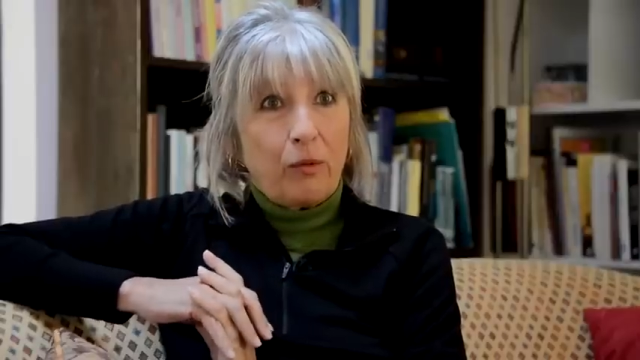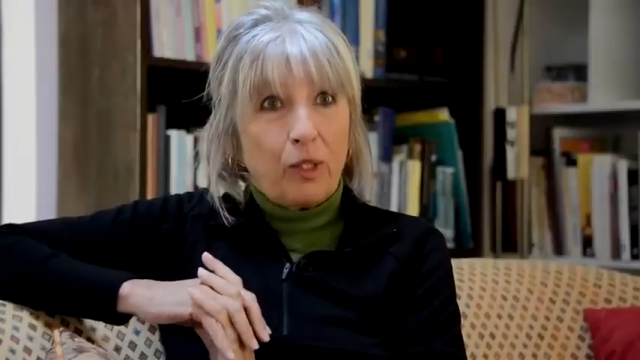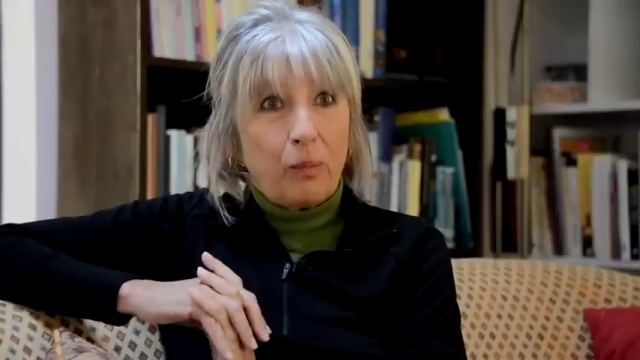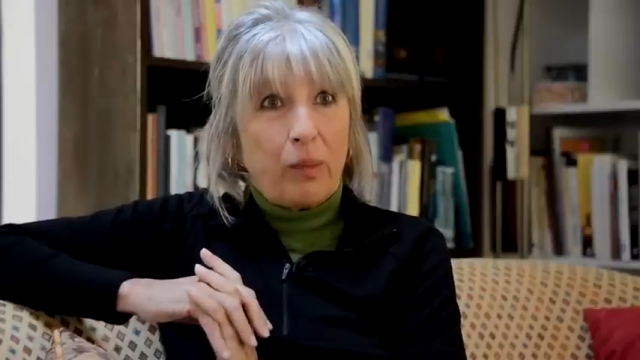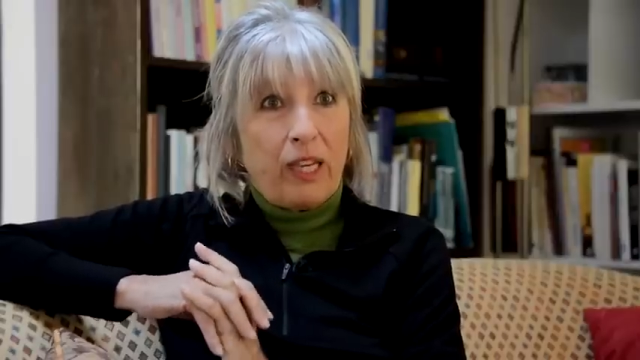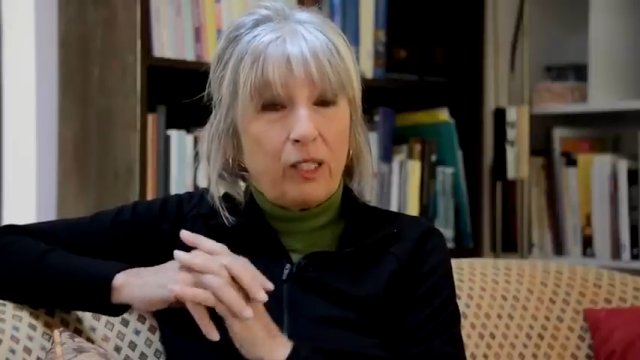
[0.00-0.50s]

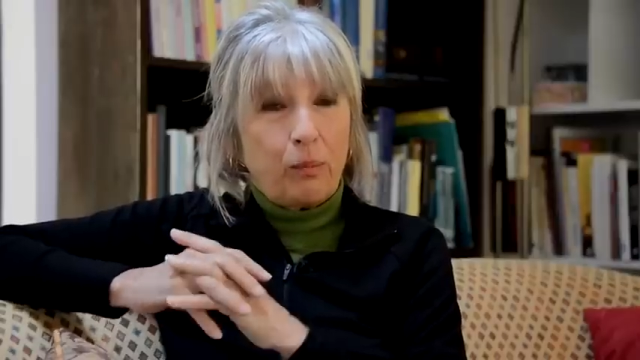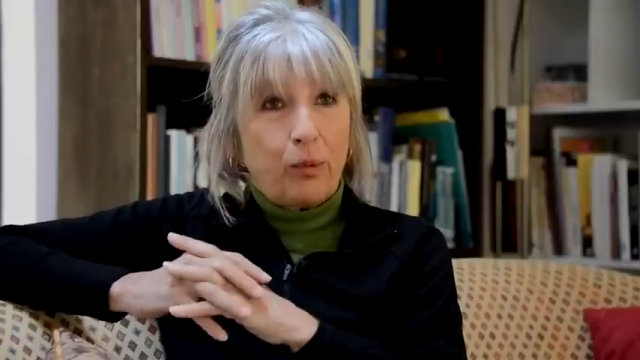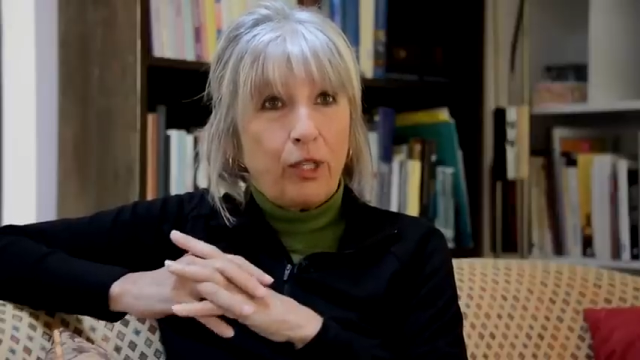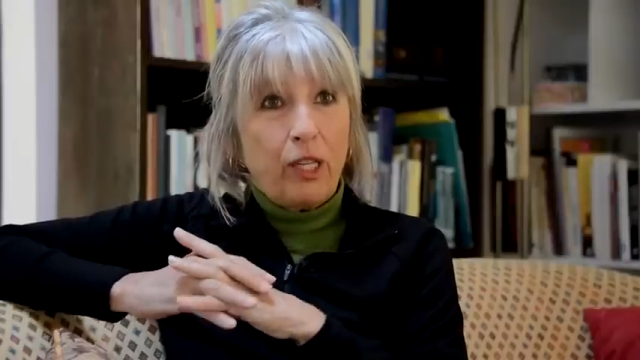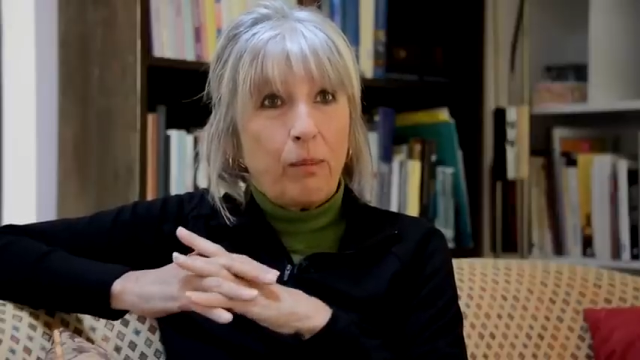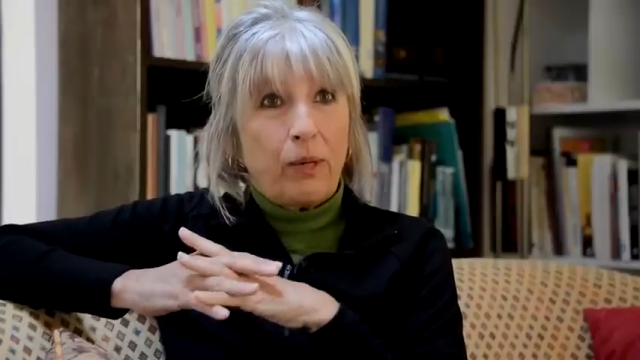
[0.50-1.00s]
was based
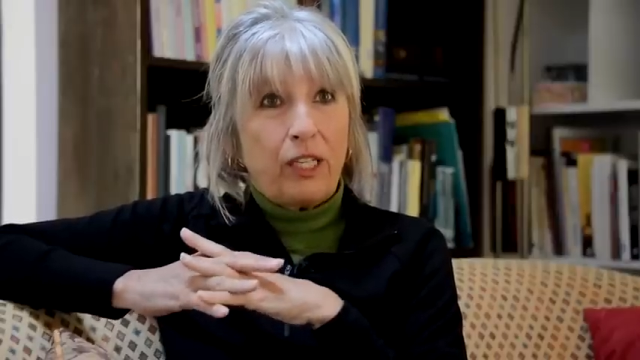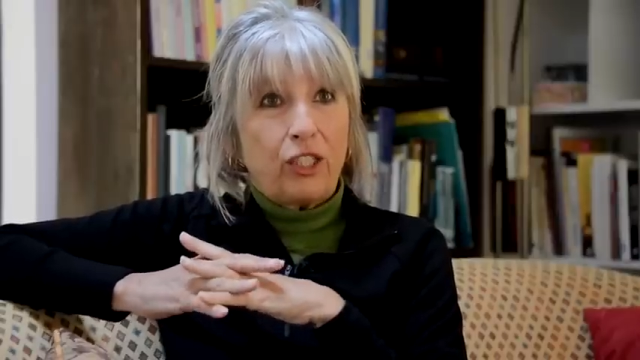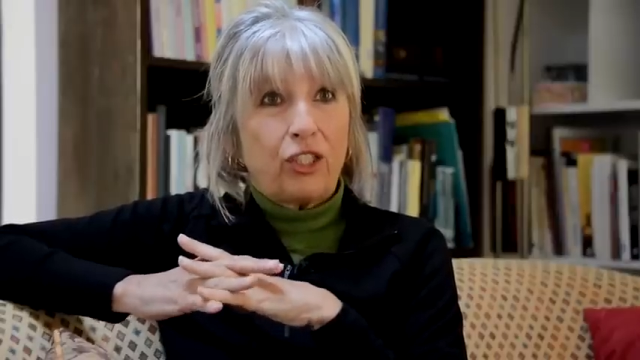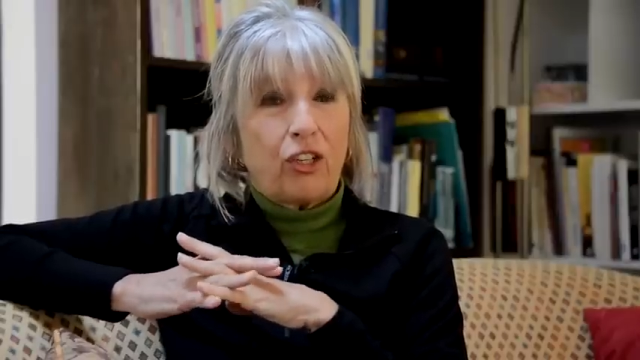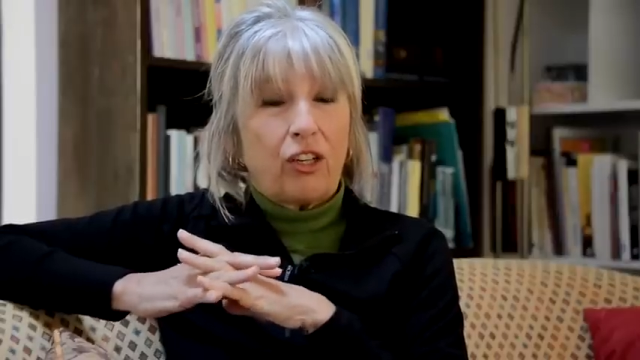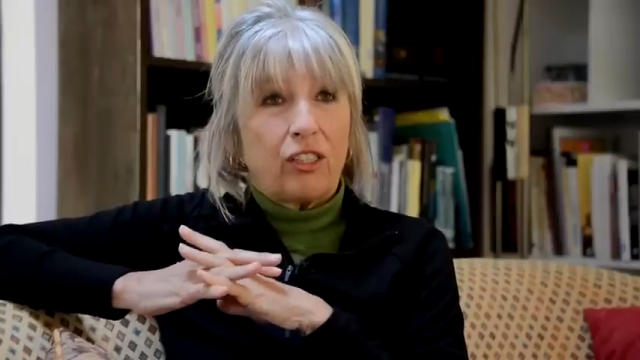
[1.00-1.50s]
pretty
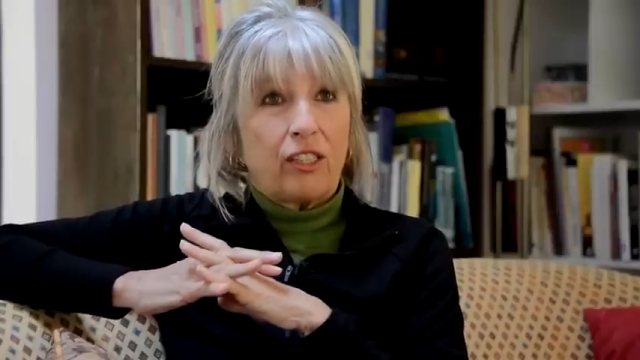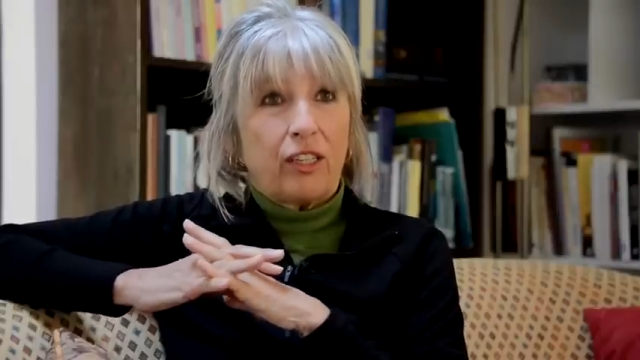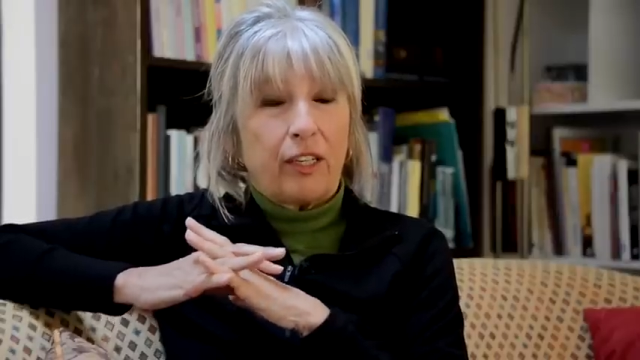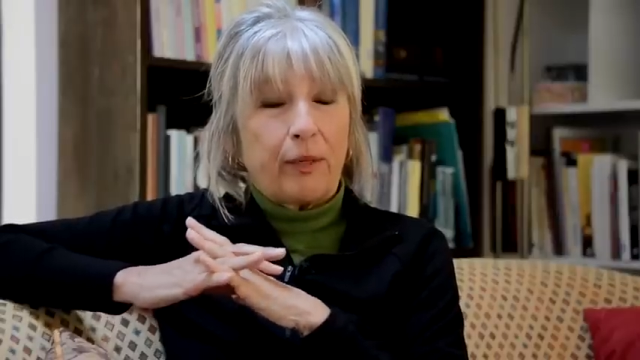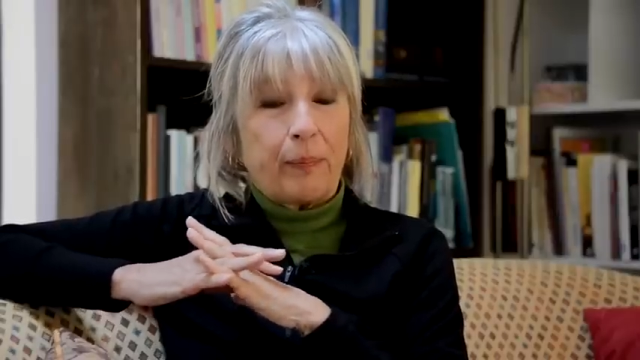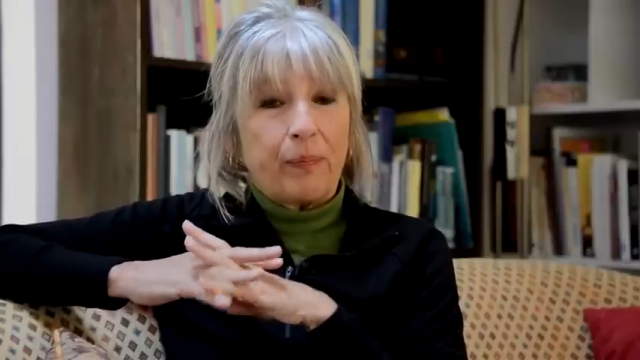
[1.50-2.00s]
much
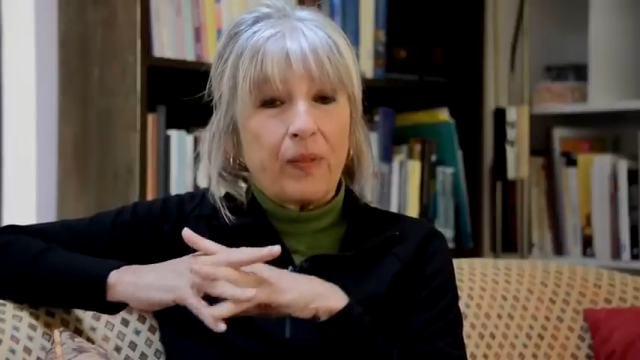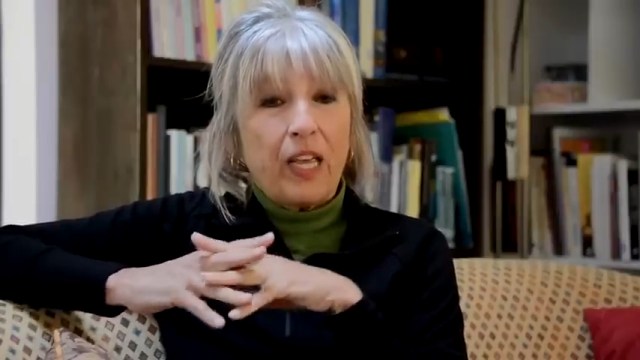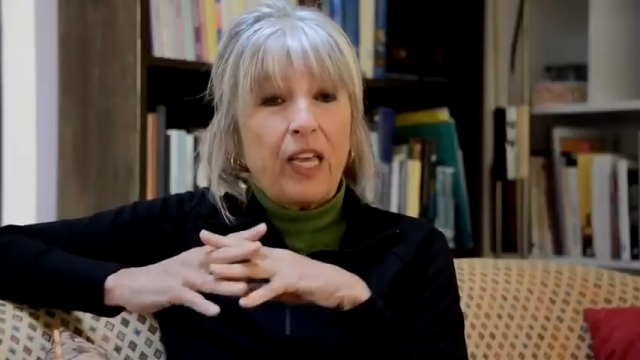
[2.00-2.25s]
on